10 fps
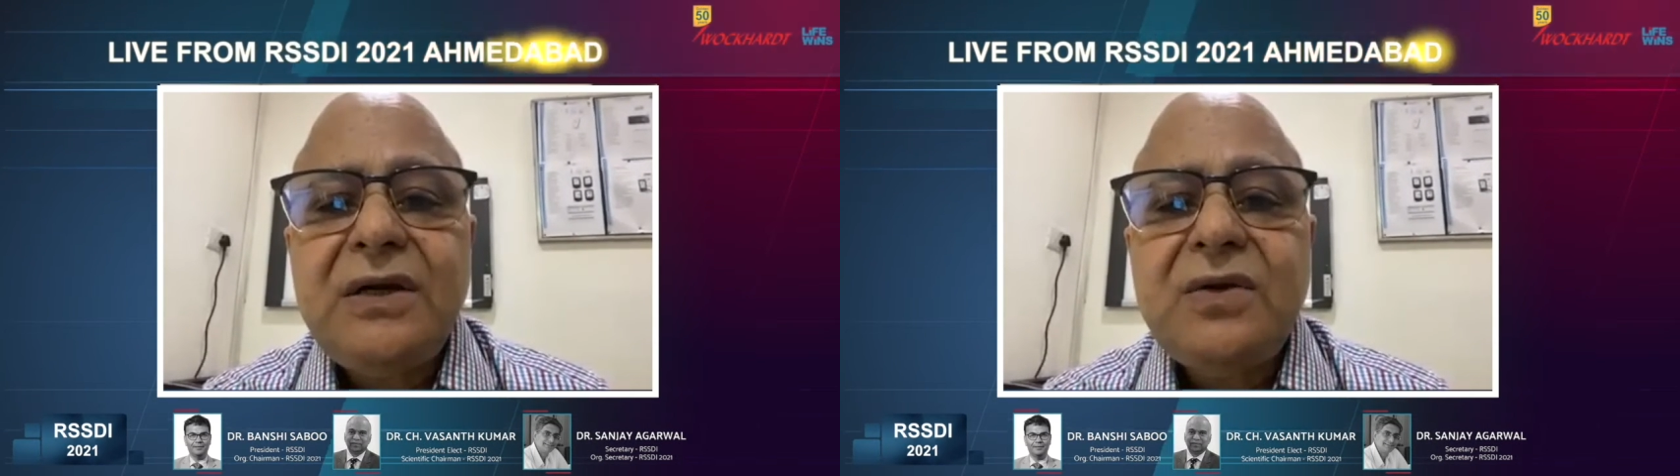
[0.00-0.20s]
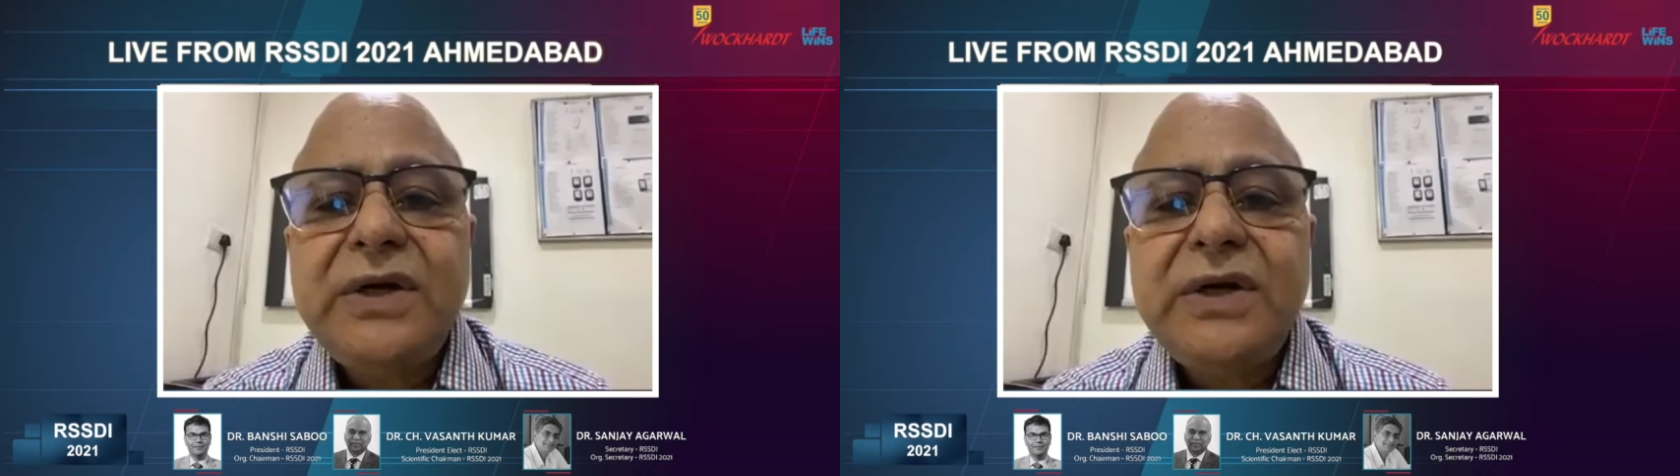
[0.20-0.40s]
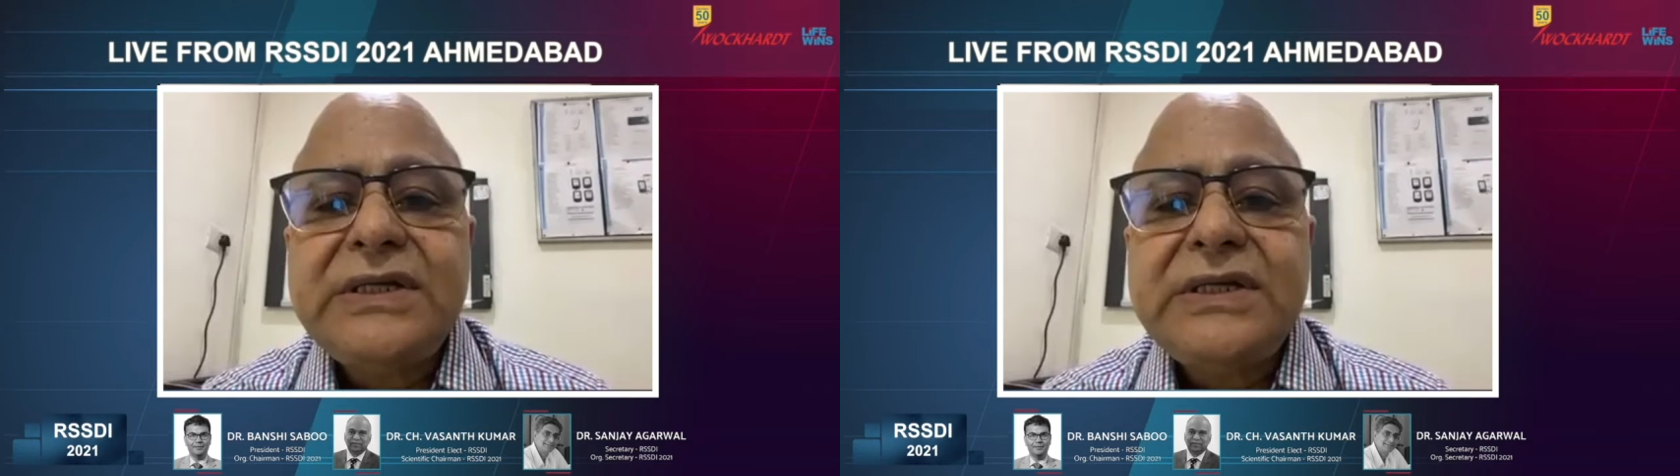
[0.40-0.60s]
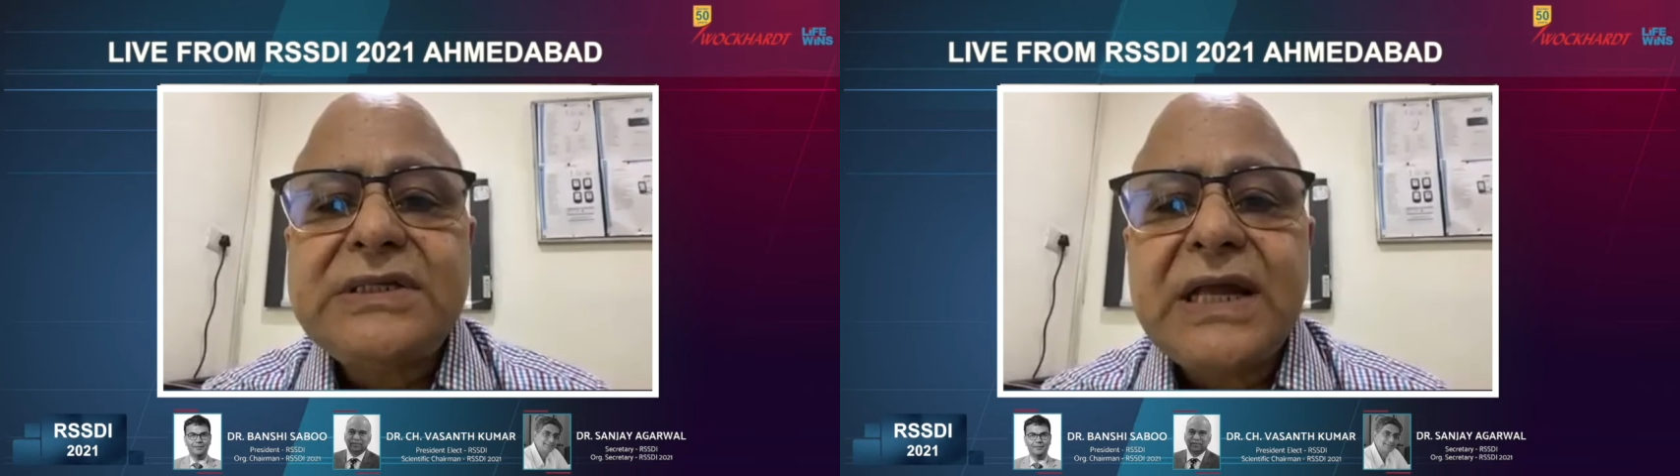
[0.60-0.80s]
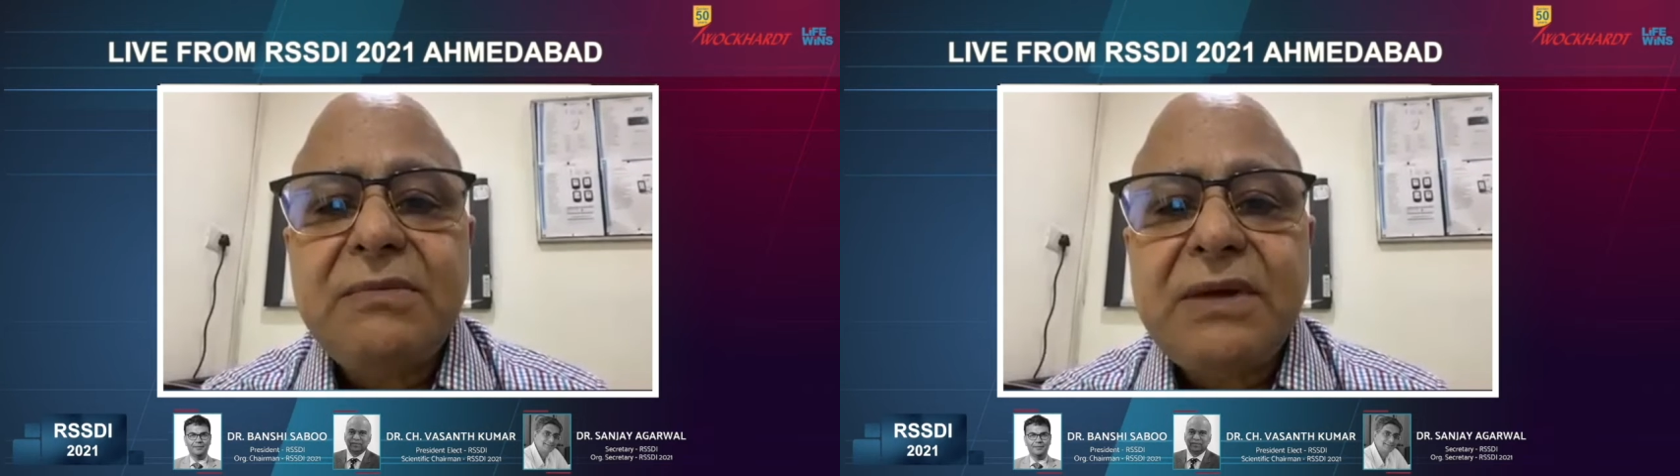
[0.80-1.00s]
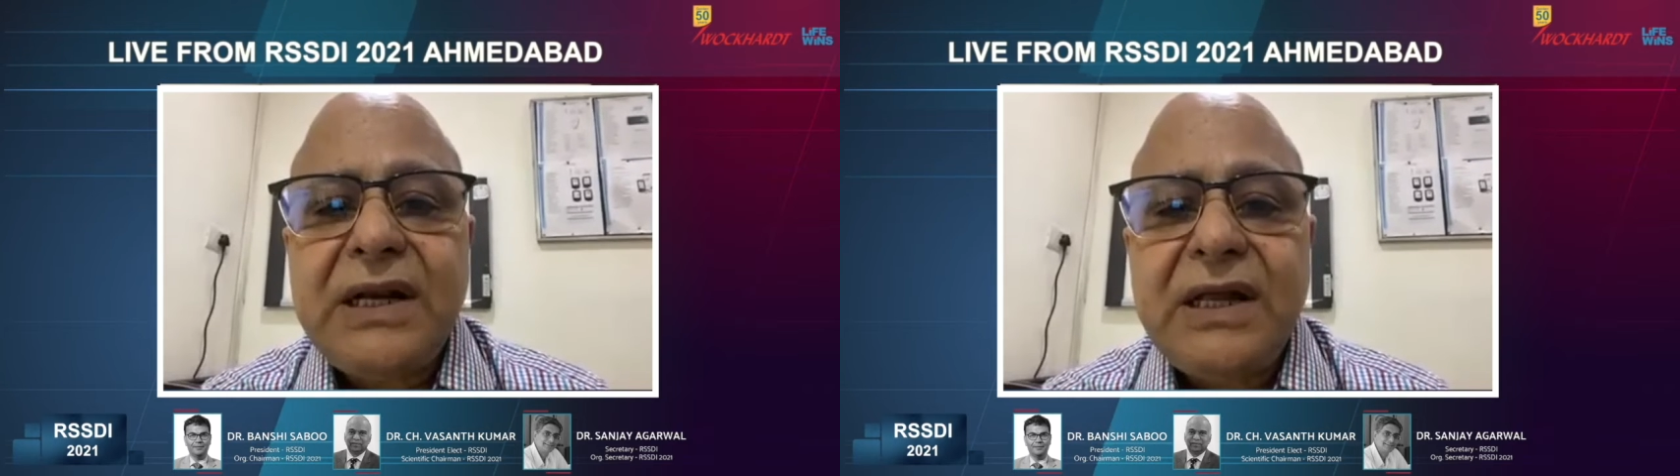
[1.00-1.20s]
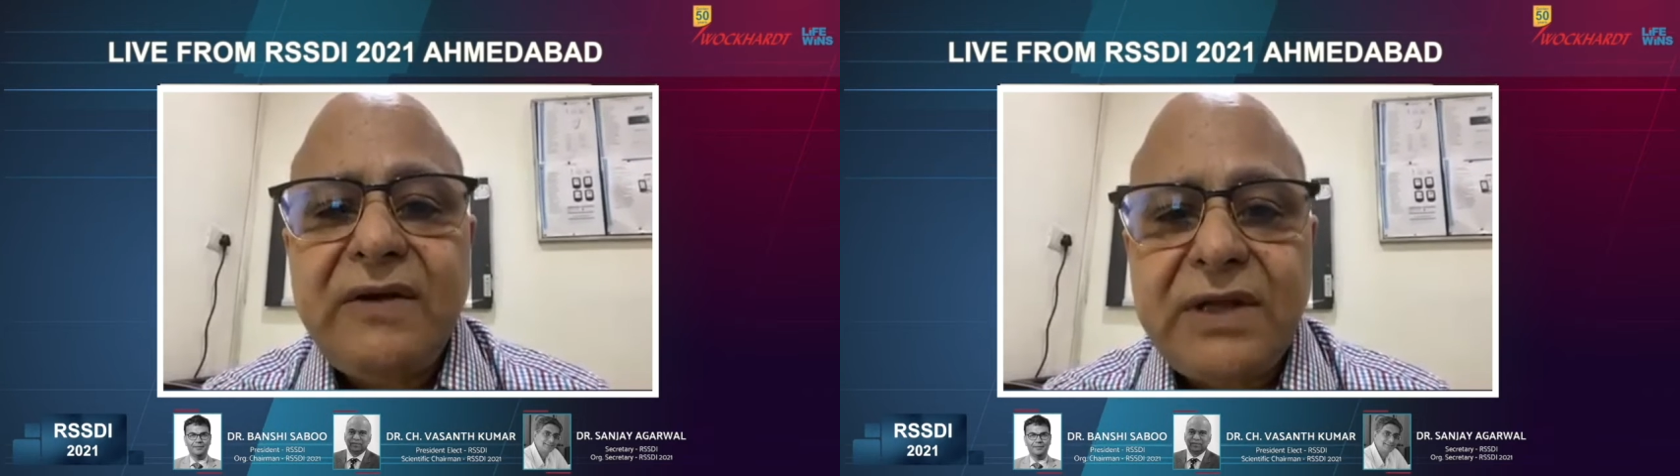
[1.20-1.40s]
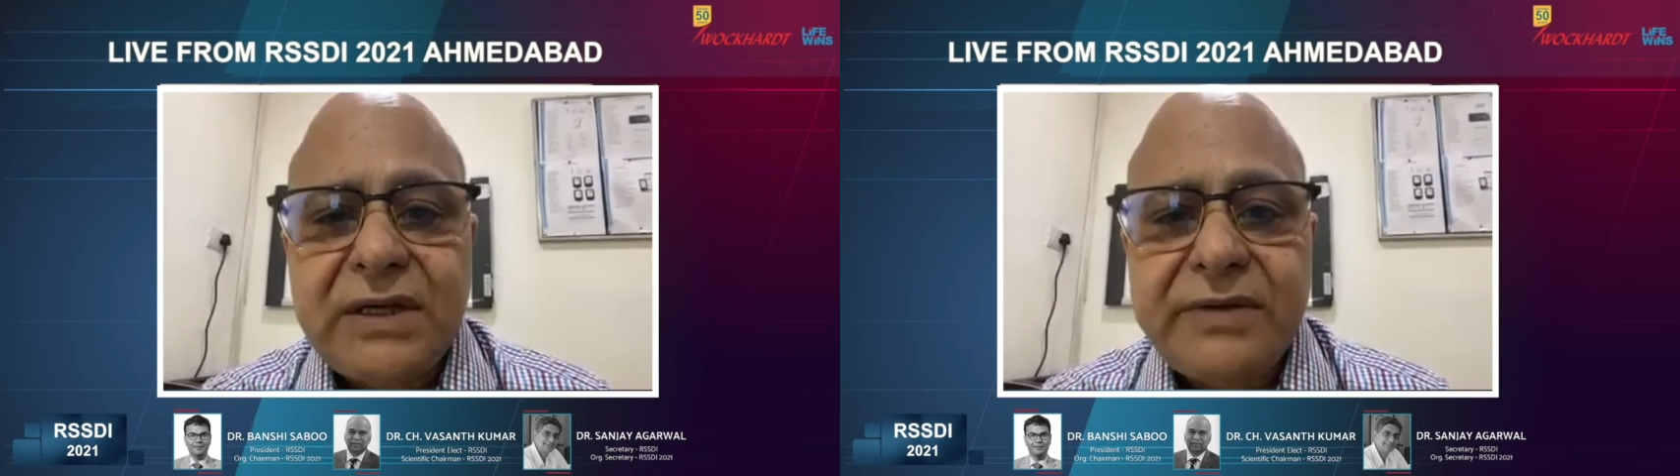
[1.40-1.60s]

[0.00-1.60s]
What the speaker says: to a desirable level.